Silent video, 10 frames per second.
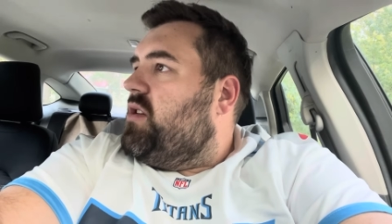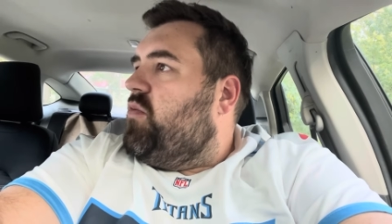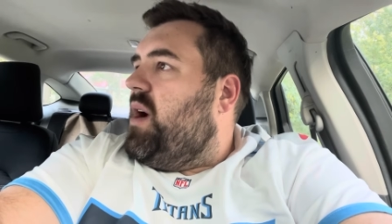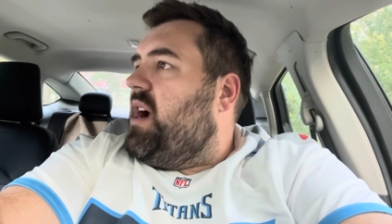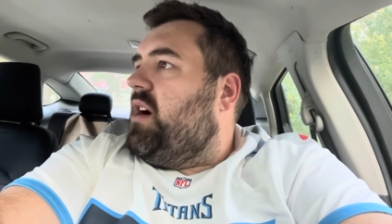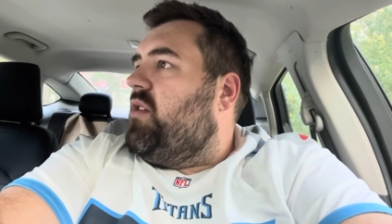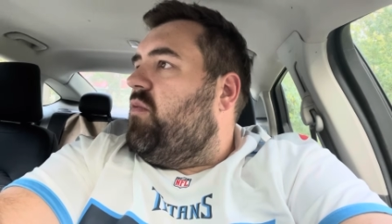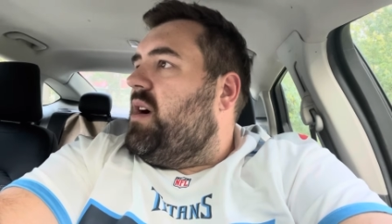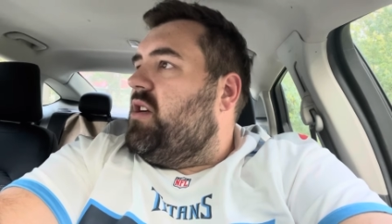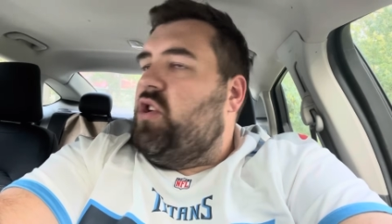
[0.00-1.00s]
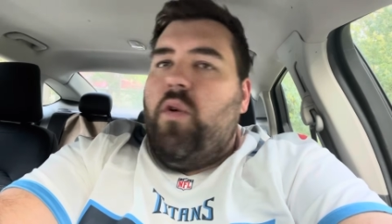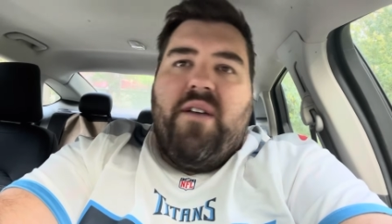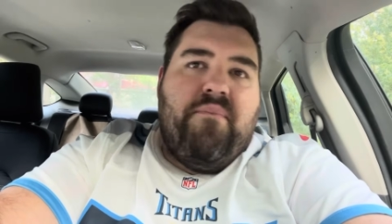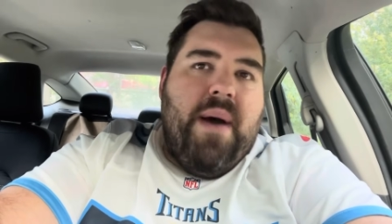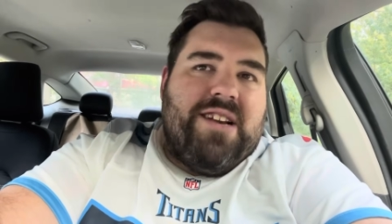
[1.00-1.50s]
where where you
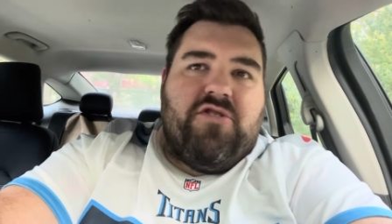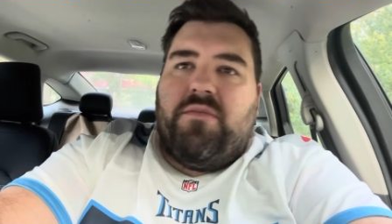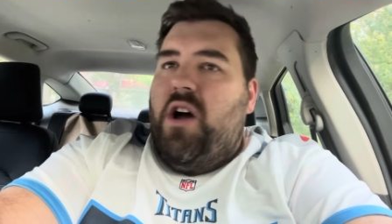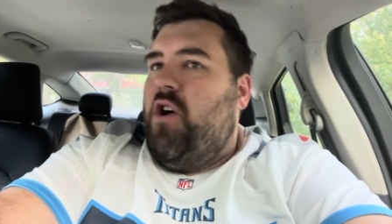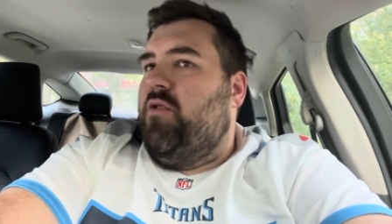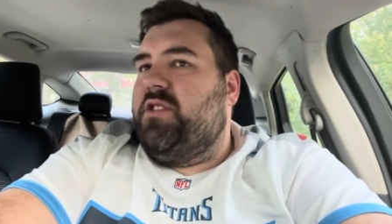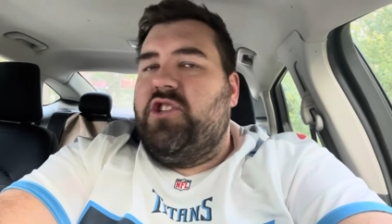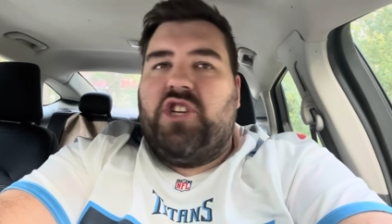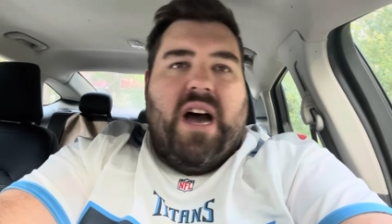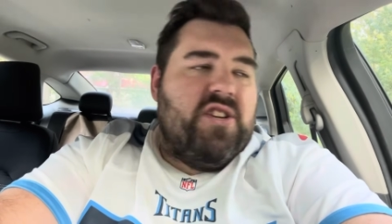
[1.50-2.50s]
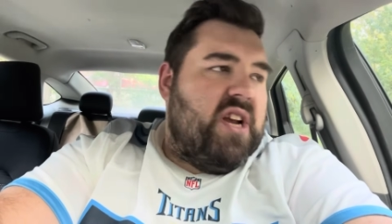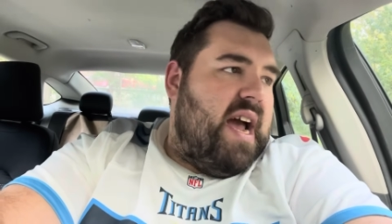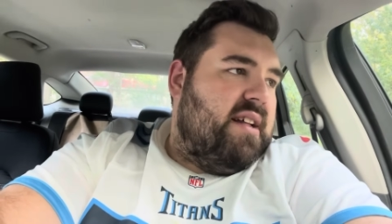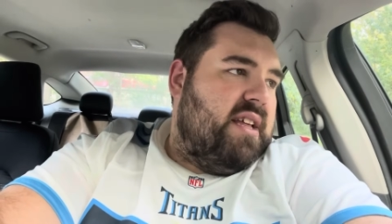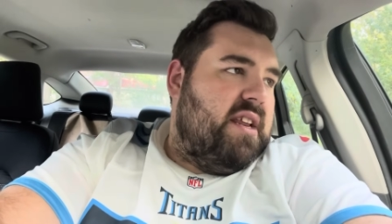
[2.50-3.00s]
have Patrick Mahomes and Josh
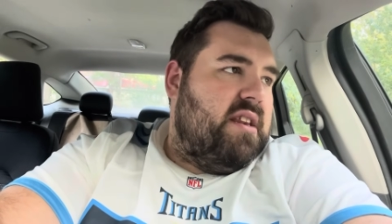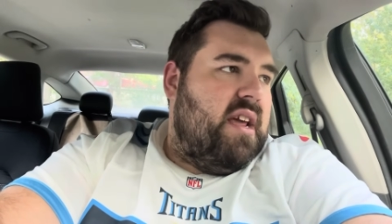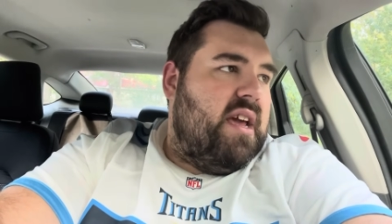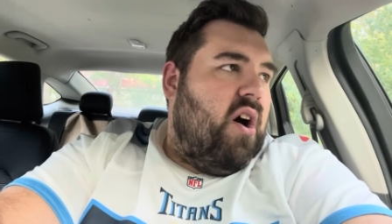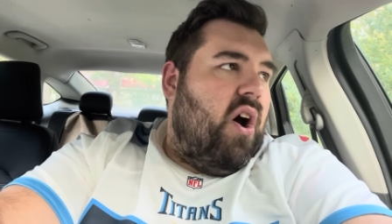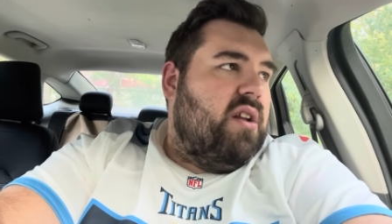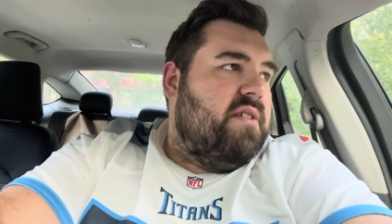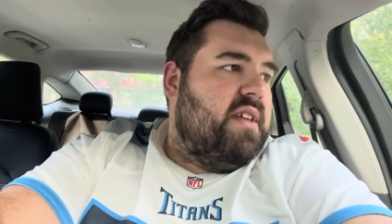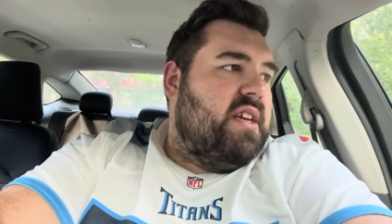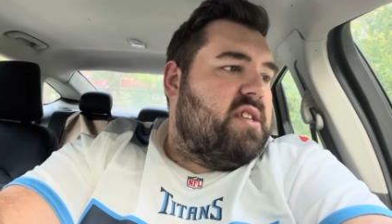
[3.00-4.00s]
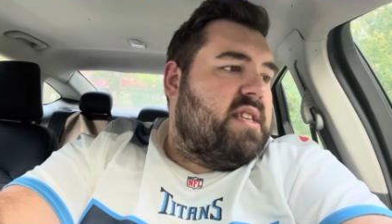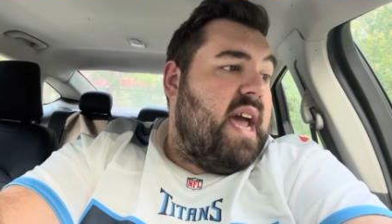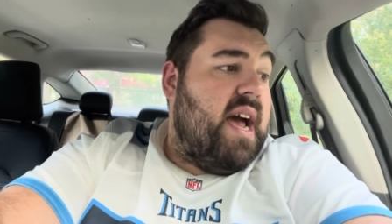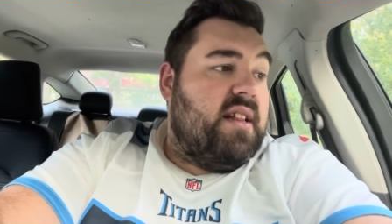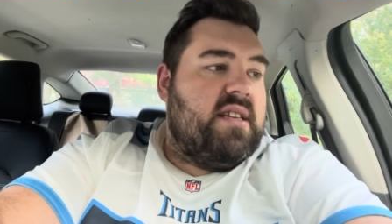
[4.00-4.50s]
Allen and, and all of these
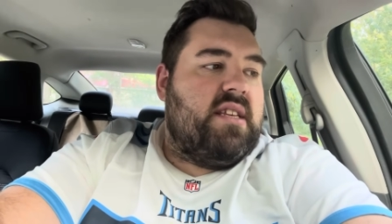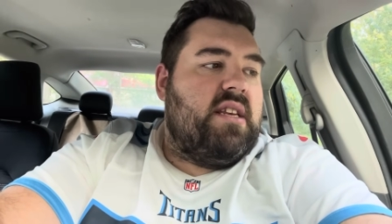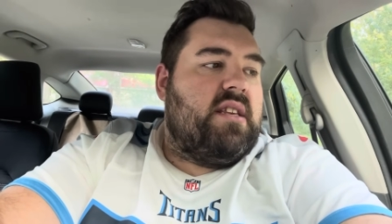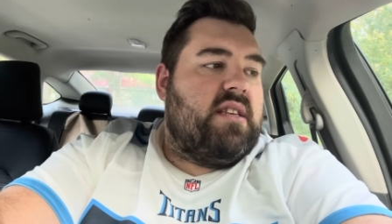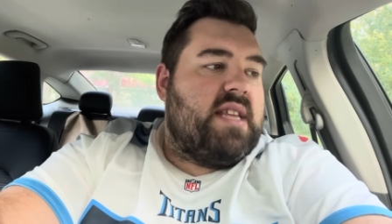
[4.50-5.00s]
talented,